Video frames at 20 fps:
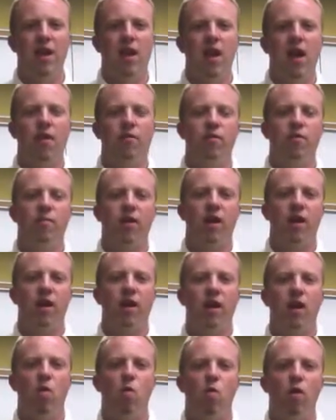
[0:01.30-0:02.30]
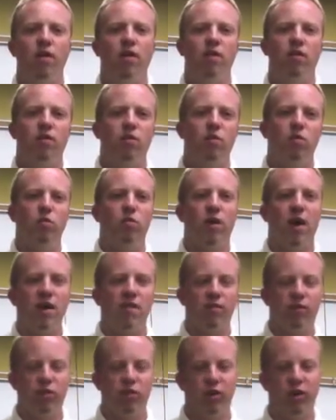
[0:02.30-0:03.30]
Hey everybody, I wanted to do kind
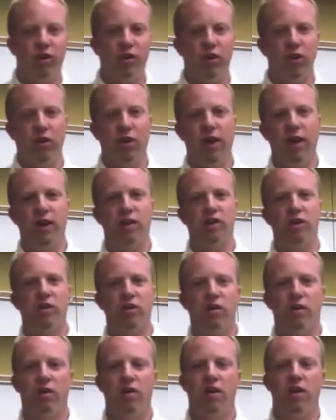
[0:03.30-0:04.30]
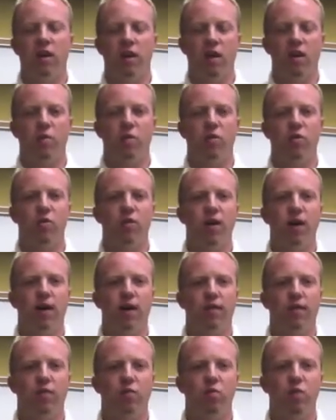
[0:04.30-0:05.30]
of a traditional lecture with you
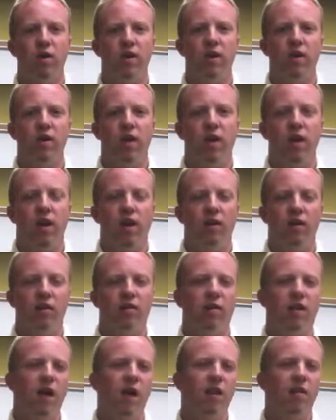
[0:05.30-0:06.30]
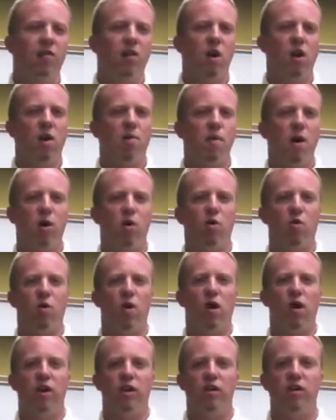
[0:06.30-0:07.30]
guys this week, just to kind of talk about
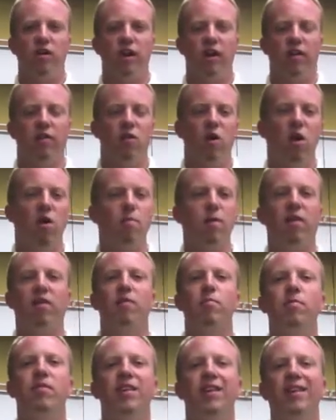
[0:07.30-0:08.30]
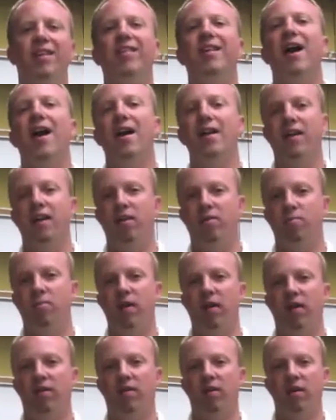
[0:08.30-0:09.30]
grunge and talk about some of the design
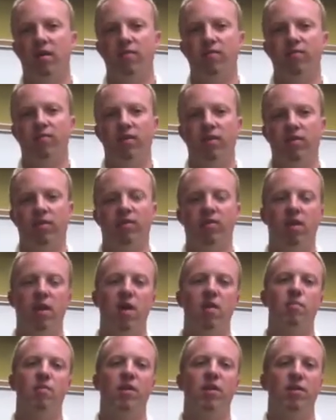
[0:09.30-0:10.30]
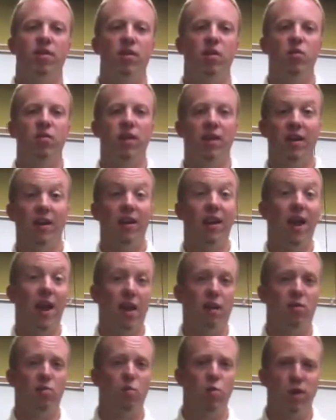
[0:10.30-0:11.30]
aspects of this assignment that you did
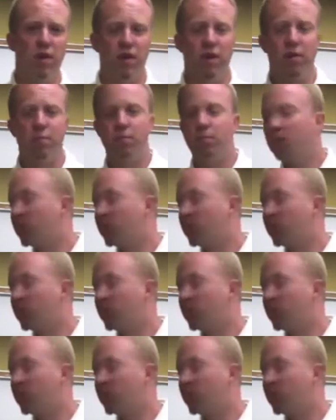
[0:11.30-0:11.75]
last week.